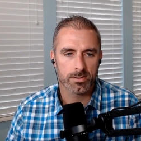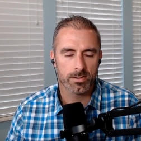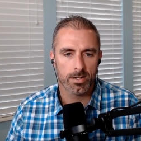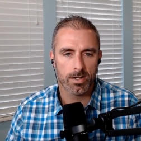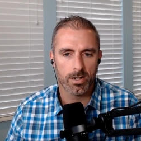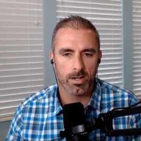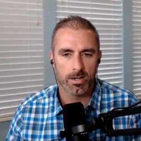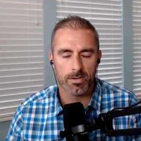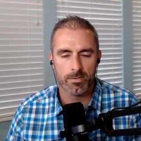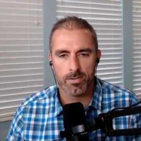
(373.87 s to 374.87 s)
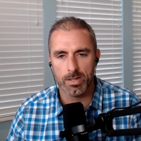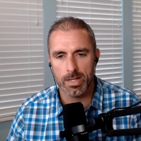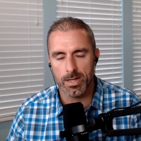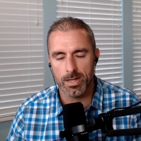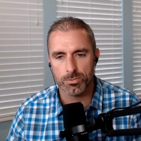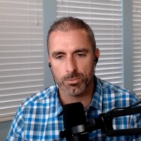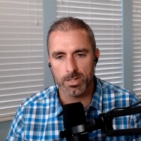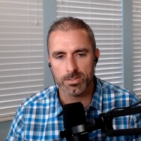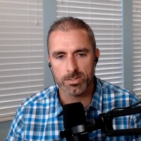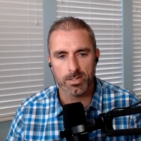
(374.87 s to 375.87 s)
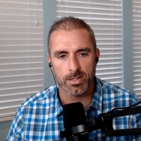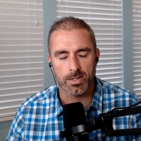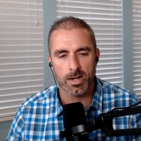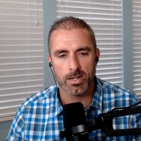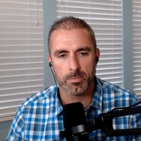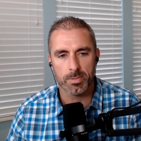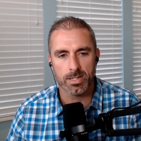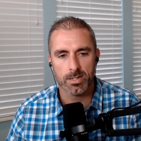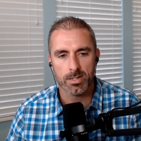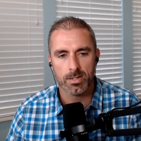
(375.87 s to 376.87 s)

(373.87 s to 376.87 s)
as it relates to the economy,